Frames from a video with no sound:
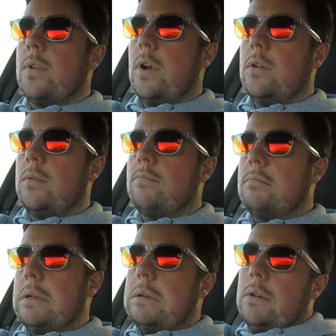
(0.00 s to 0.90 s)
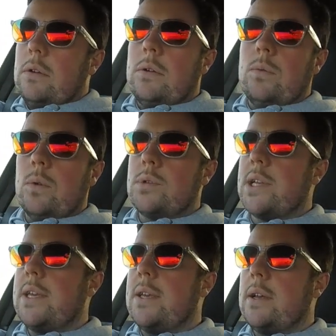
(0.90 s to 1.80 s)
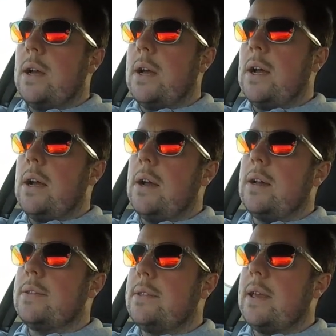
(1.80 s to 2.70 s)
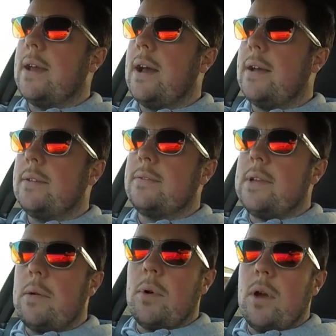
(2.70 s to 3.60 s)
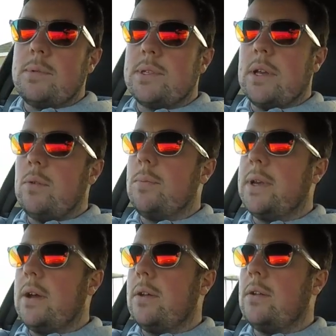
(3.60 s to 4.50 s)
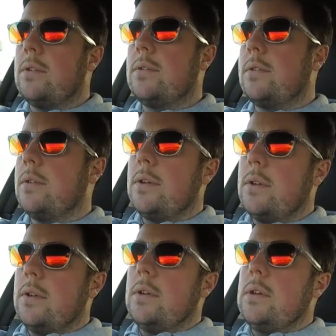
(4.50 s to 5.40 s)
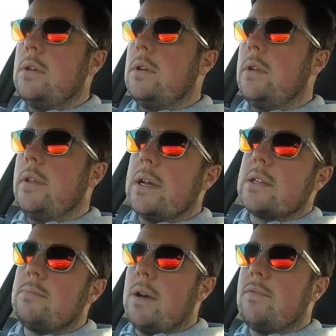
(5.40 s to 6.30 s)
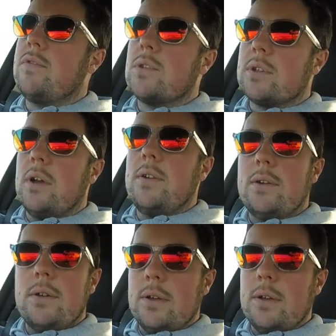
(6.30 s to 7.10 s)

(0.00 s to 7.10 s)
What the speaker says: so we'll see. DCT downpipes, that will be going on in the next month or so.